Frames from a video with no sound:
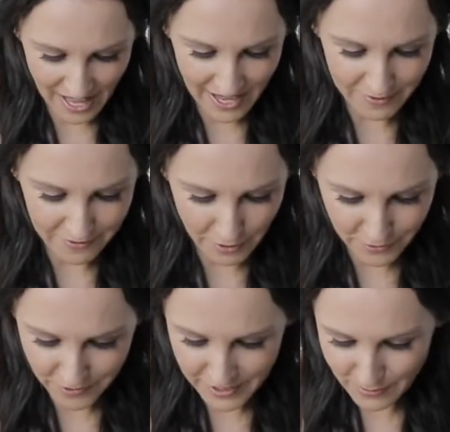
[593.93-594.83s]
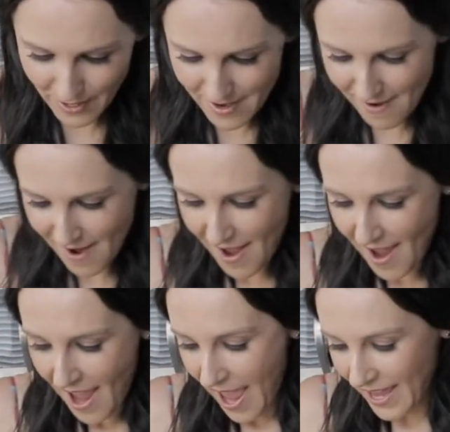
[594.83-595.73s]
I can vouch for this one.
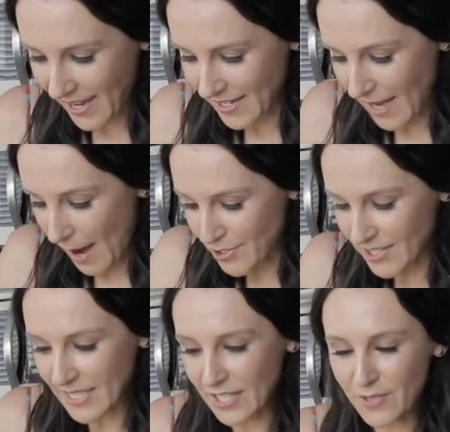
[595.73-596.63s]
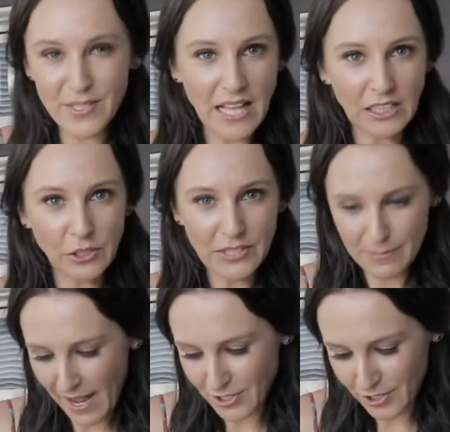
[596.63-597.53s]
And I'm just gonna use a little
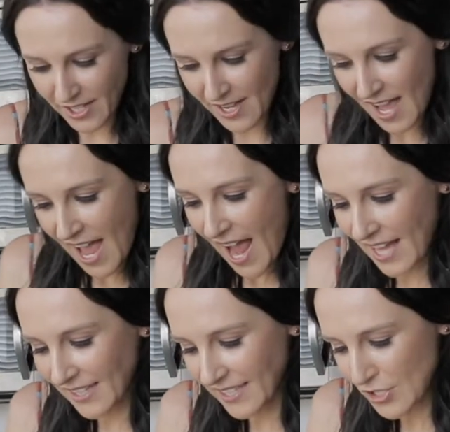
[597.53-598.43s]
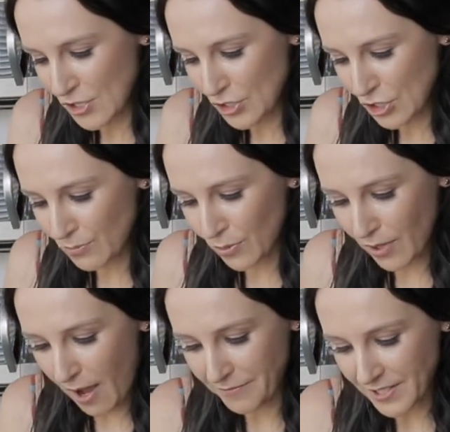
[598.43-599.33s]
spatula. I like to just smooth
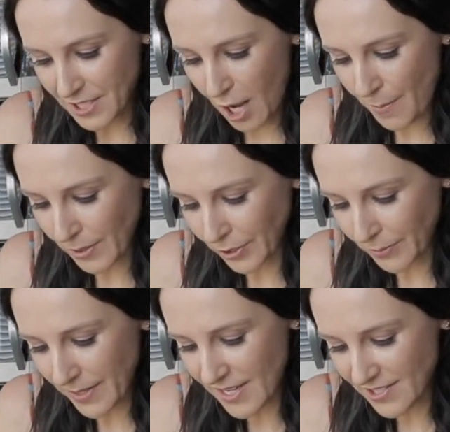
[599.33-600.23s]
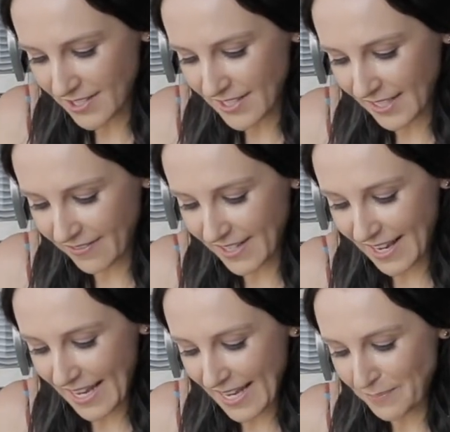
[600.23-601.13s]
off the top a little bit just to give it
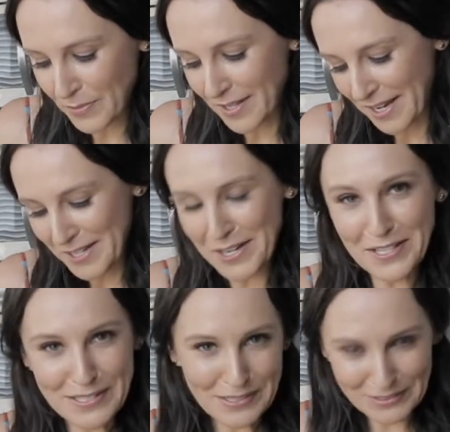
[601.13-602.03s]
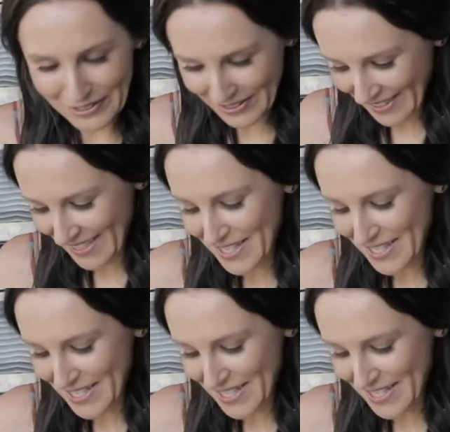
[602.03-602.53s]
a nicer look.